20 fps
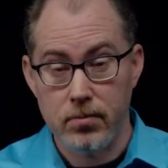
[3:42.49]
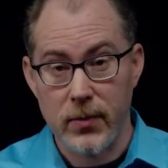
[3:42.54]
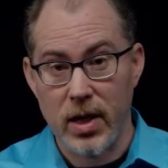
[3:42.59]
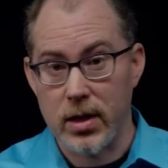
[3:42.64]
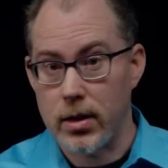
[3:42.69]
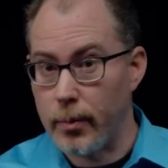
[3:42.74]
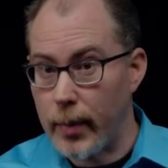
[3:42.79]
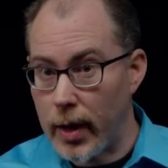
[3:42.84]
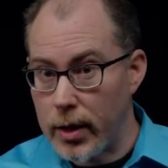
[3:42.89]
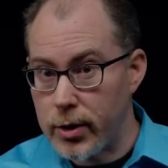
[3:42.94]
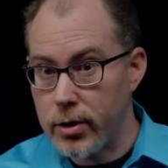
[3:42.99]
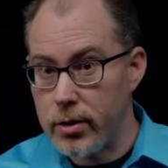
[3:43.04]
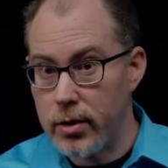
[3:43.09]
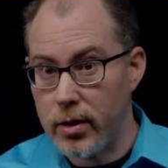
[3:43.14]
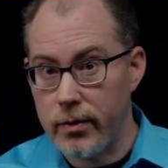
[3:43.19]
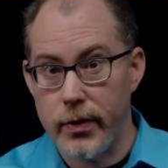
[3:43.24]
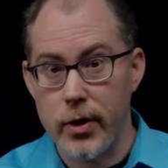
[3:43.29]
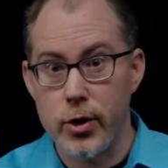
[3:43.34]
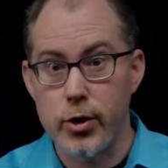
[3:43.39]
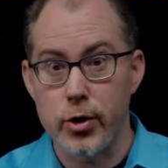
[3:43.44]
As I mentioned,
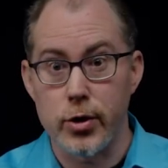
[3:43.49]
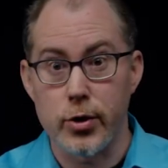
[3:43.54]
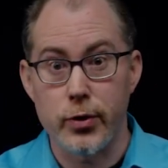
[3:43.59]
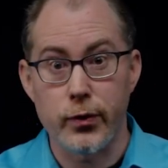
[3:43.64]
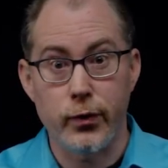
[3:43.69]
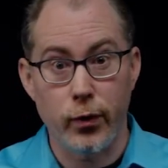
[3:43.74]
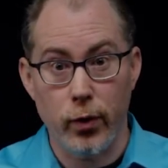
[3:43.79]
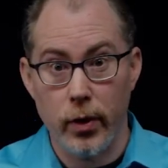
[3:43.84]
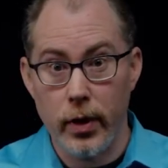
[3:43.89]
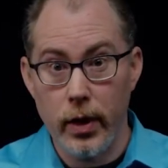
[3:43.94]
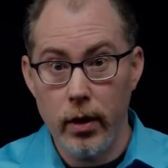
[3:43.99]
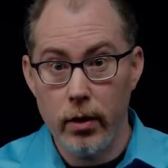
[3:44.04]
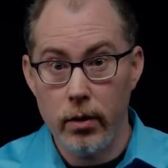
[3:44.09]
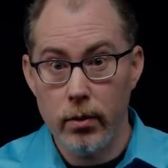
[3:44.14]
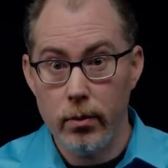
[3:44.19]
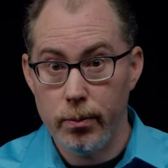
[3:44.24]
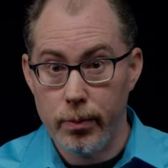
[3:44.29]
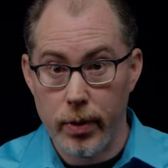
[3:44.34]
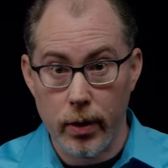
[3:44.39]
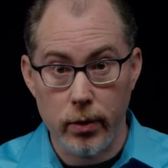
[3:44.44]
Envision is free,
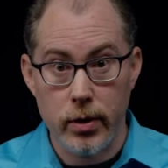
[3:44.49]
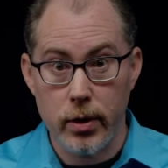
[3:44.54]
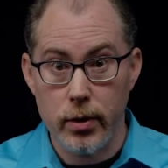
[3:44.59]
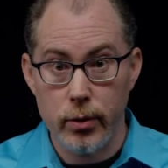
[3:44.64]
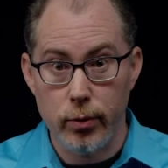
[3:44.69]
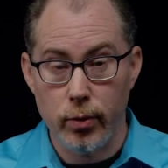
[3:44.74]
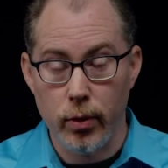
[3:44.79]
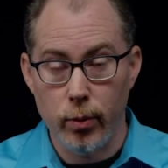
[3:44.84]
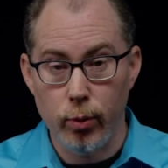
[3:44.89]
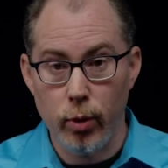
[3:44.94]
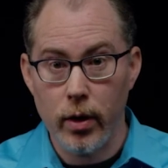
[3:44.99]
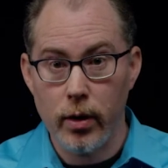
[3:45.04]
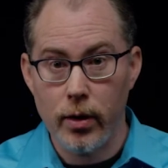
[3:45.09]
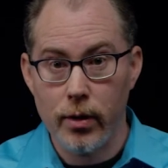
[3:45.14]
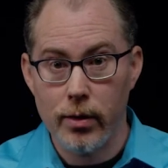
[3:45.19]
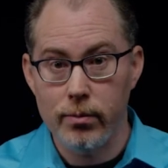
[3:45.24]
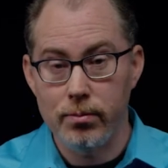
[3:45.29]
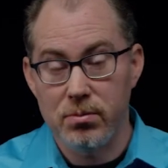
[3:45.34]
built into Rubrik,